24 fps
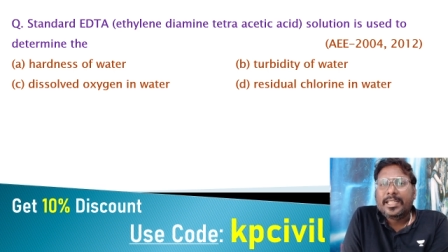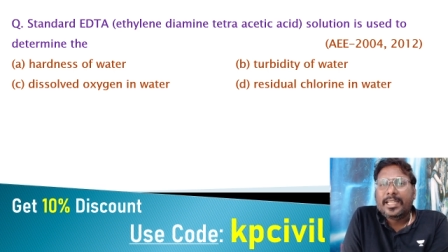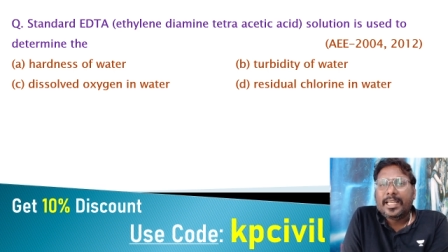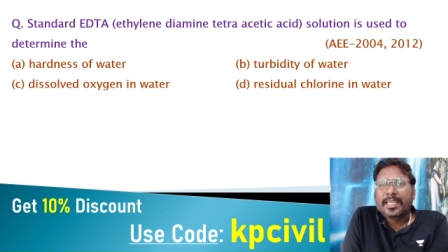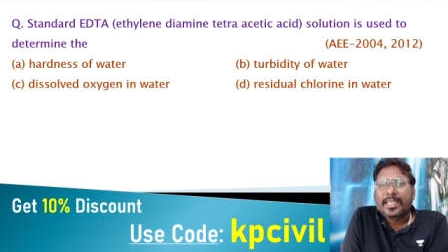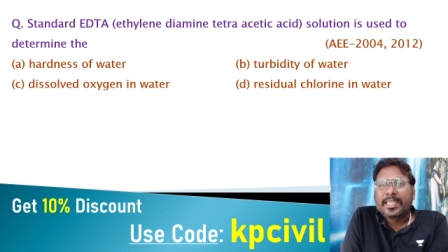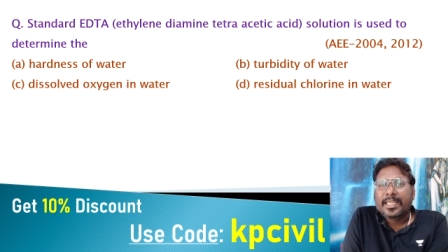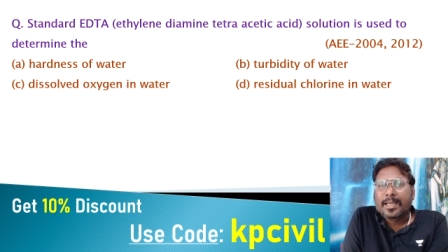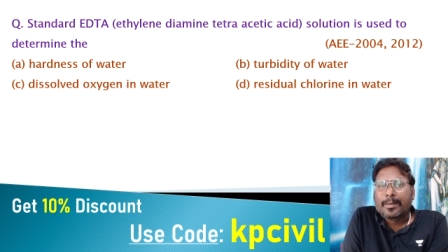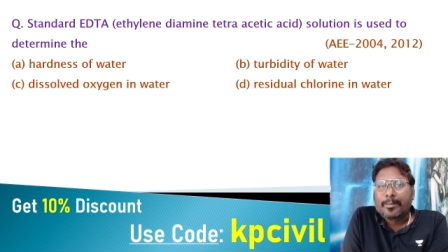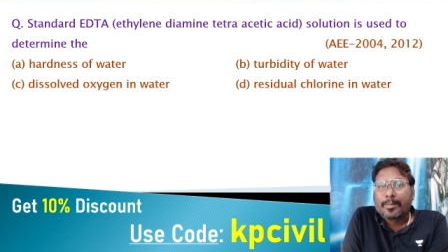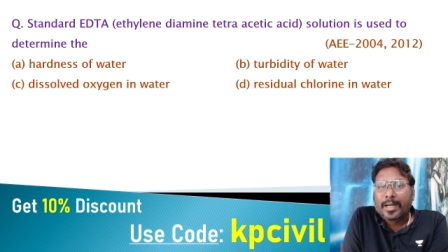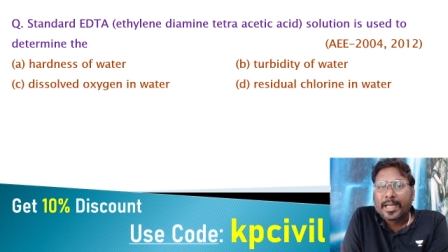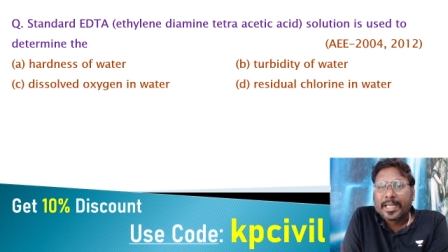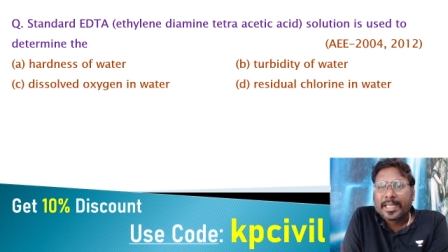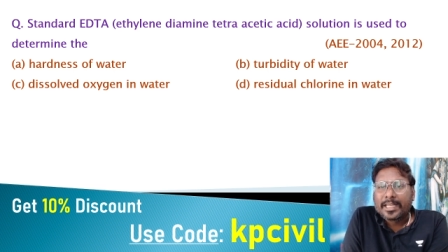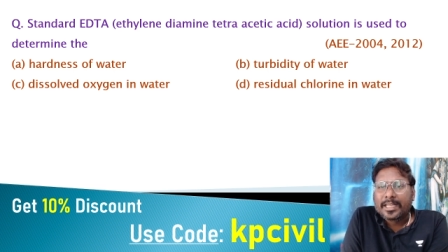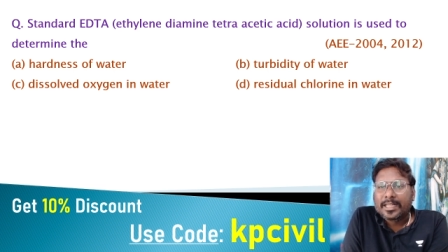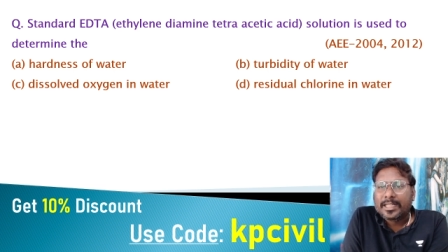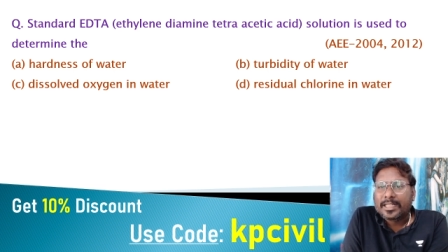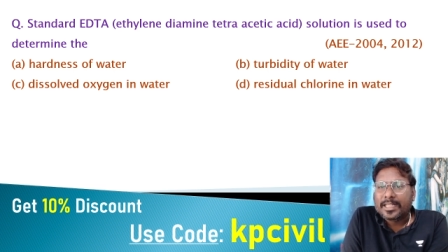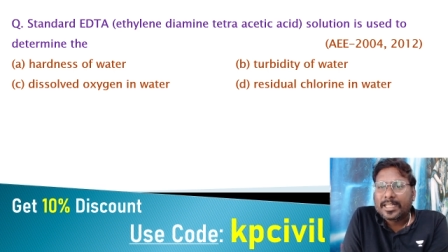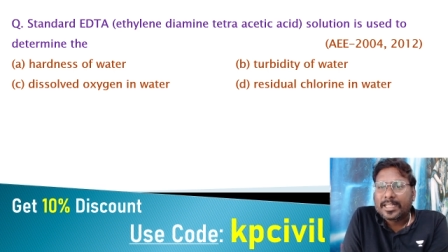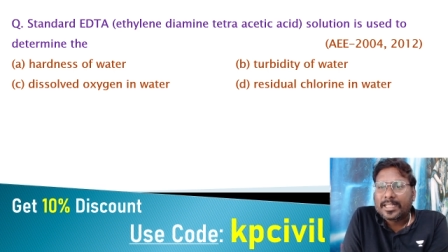
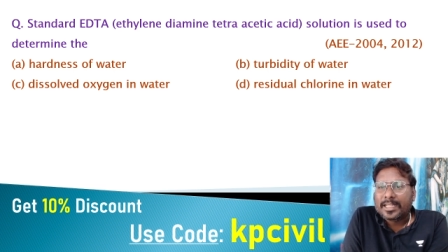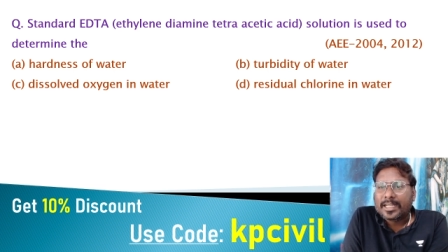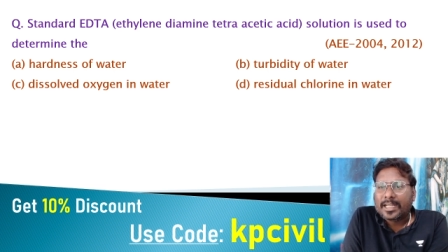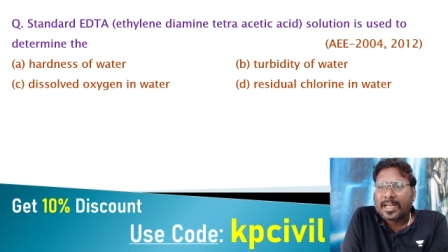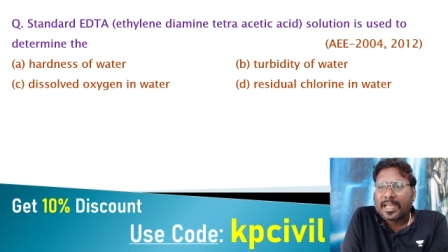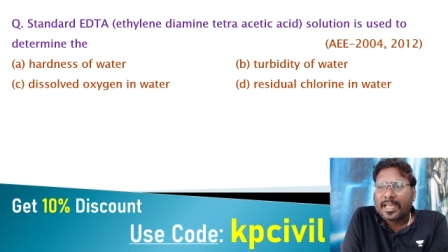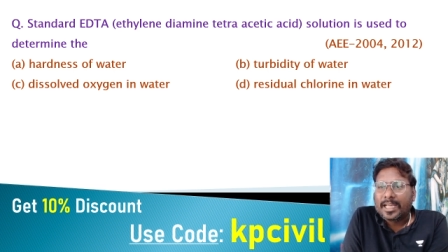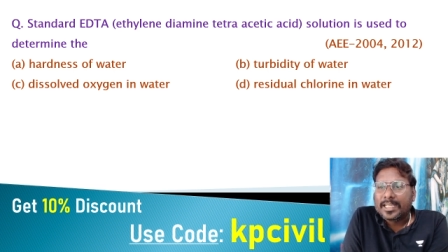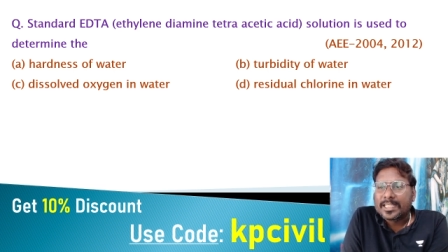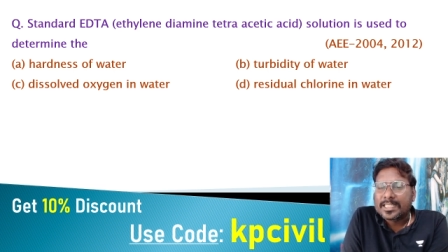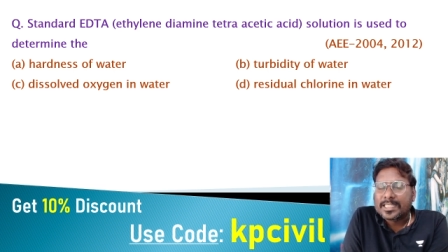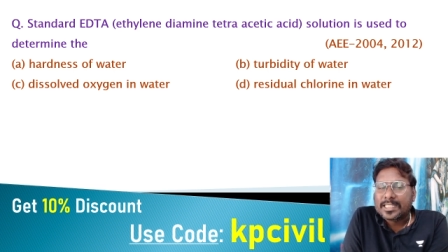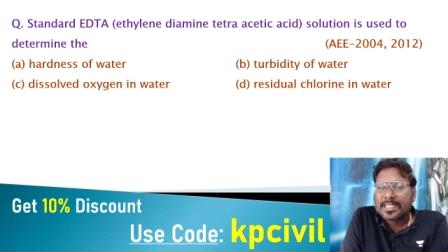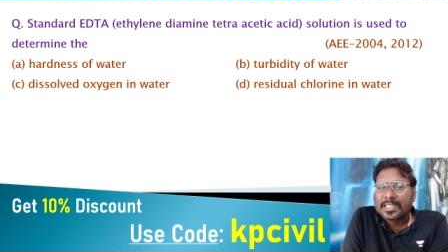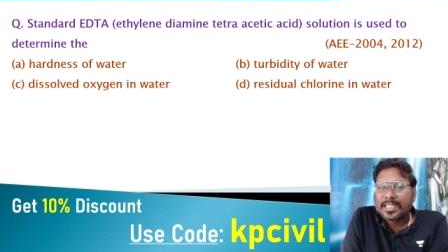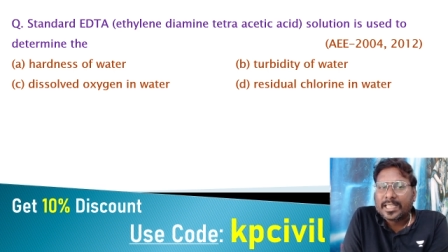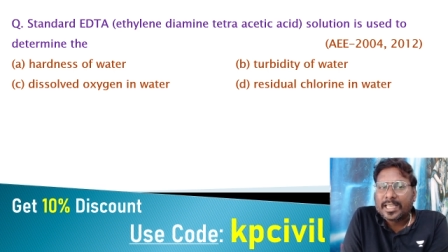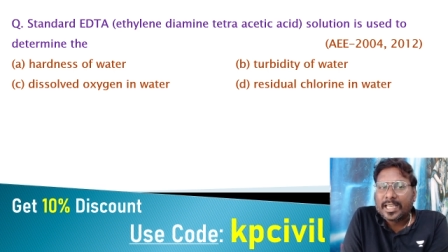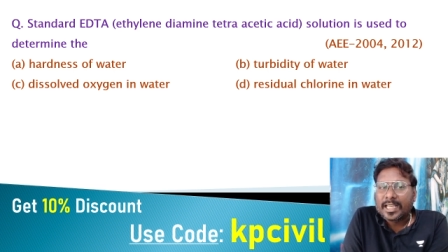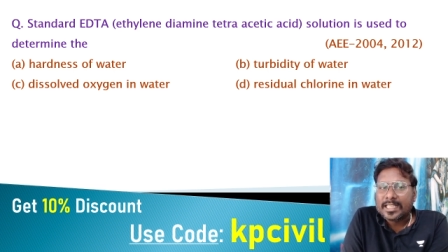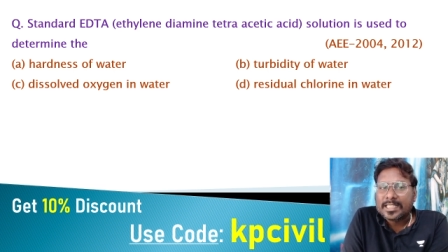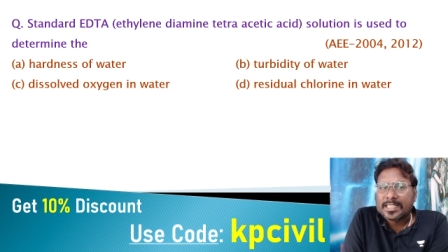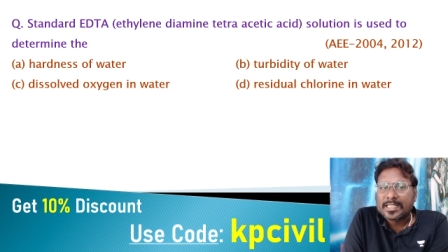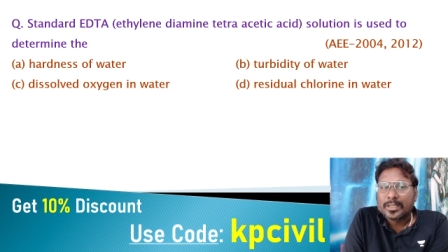diamine tetraestic
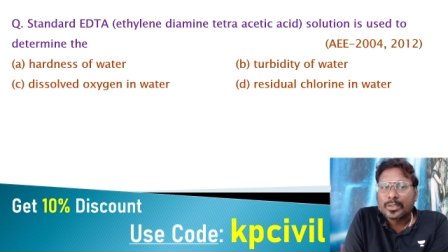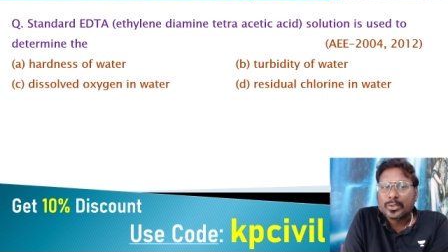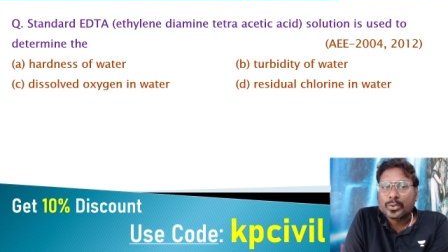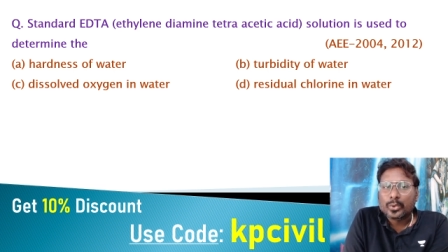acid